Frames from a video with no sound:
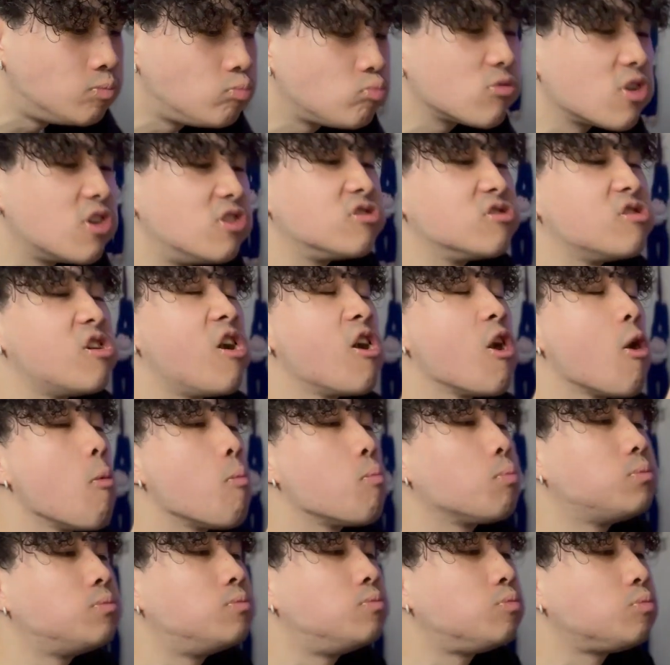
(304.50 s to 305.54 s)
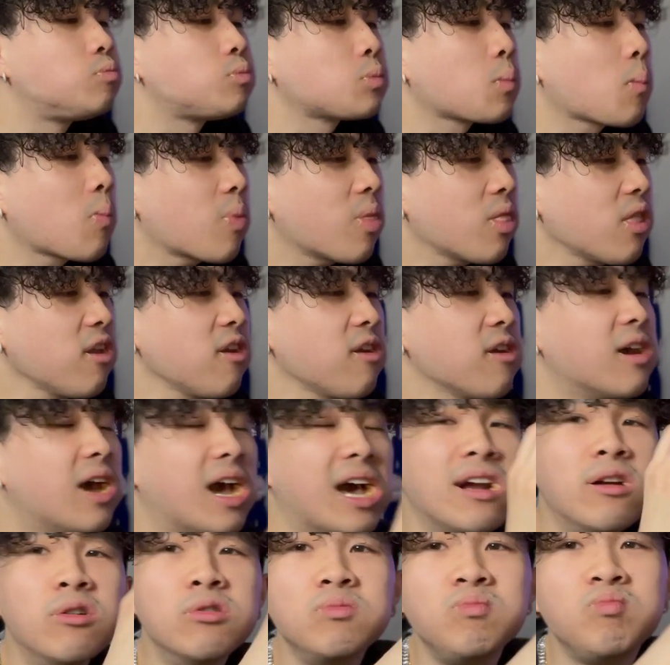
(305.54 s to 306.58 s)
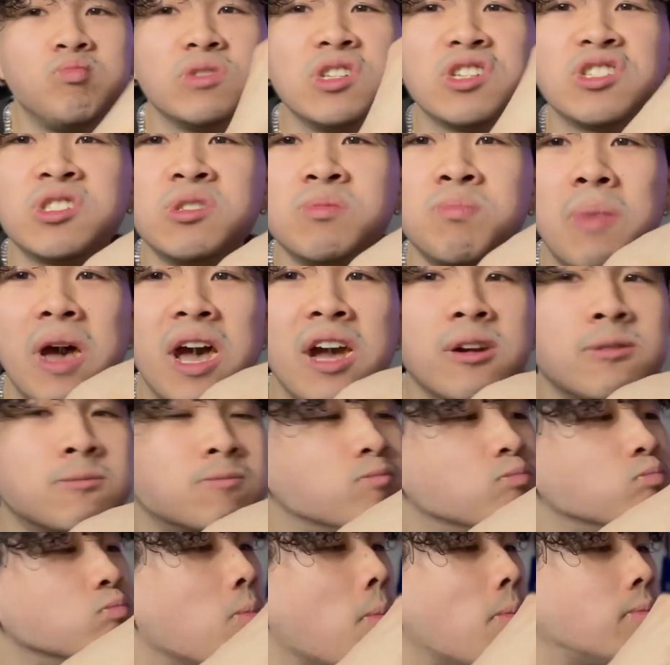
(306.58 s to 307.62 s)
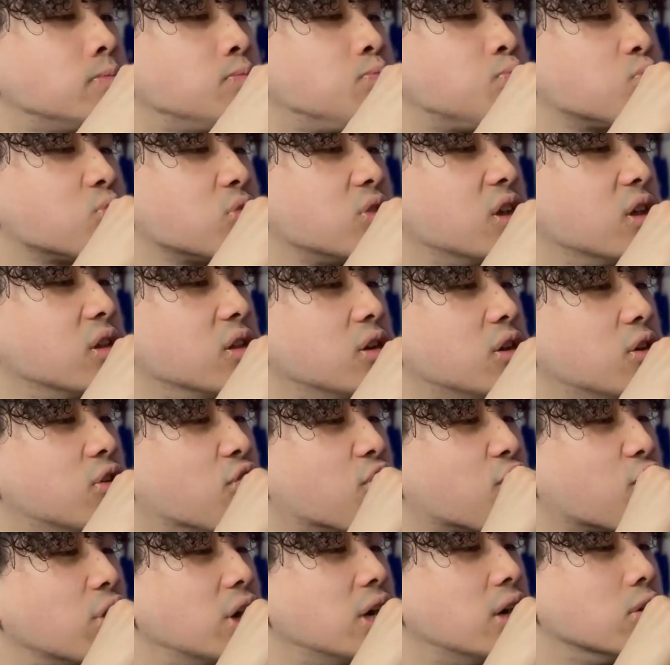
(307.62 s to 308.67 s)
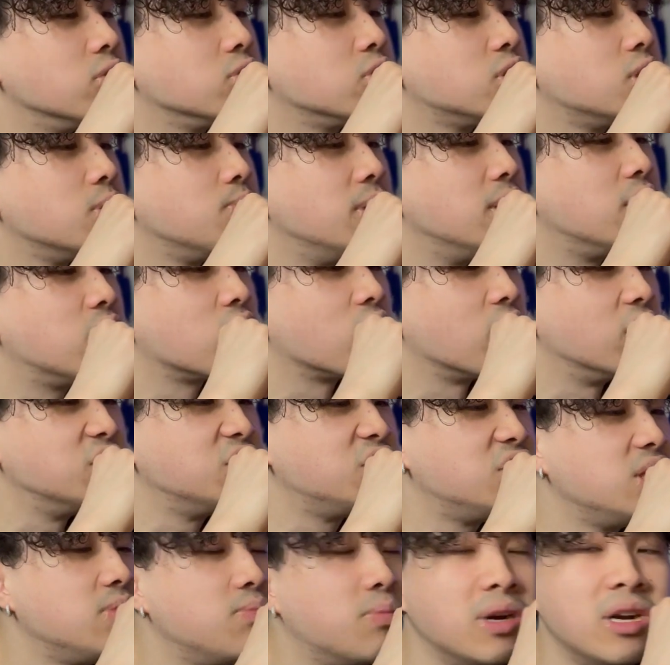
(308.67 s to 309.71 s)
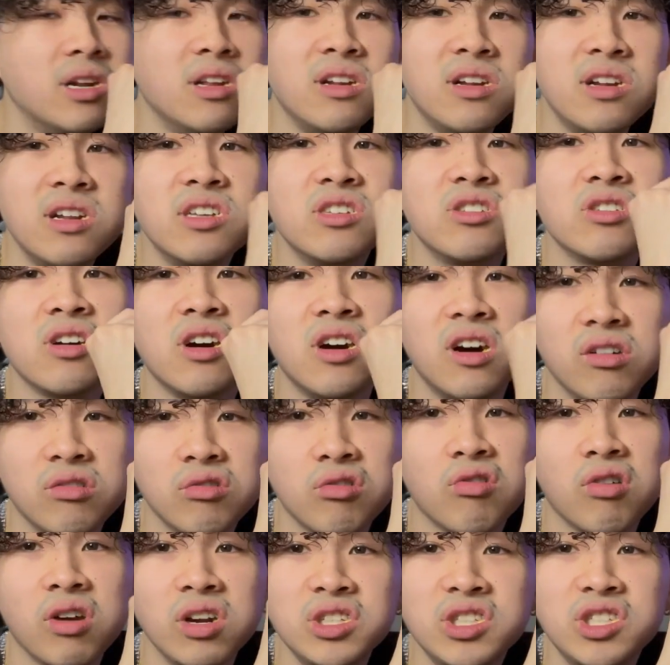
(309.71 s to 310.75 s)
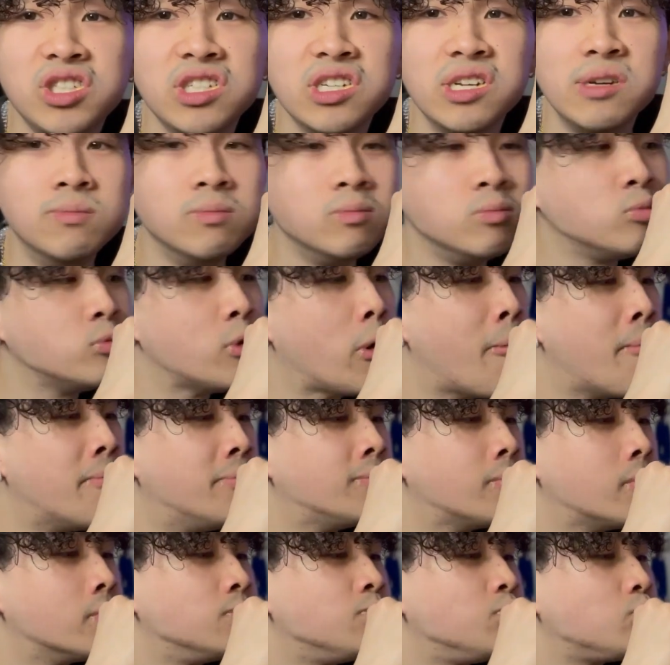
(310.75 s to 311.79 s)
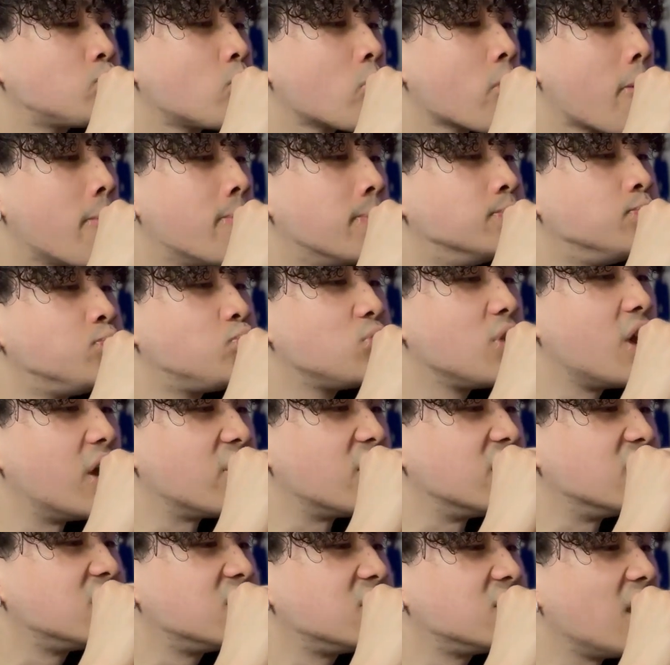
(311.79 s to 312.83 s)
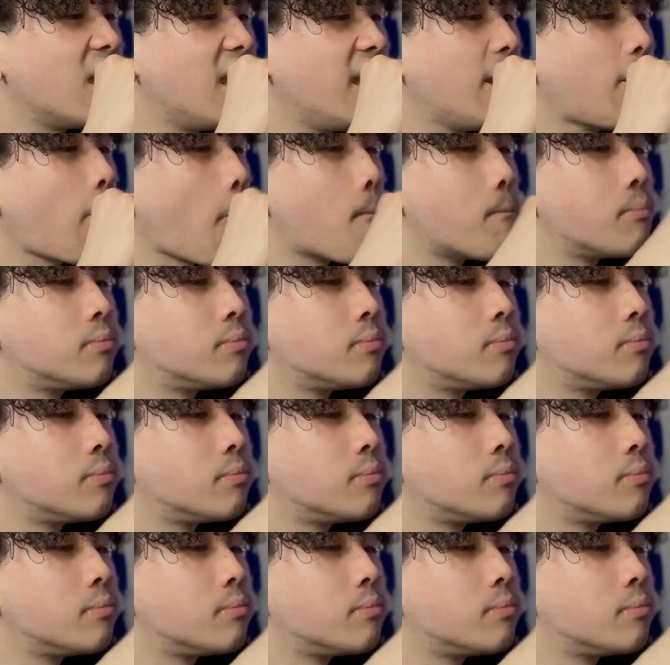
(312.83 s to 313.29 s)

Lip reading: like, I don't expect the little Fritos to be crunchy, but it is crunchy. You got the steak,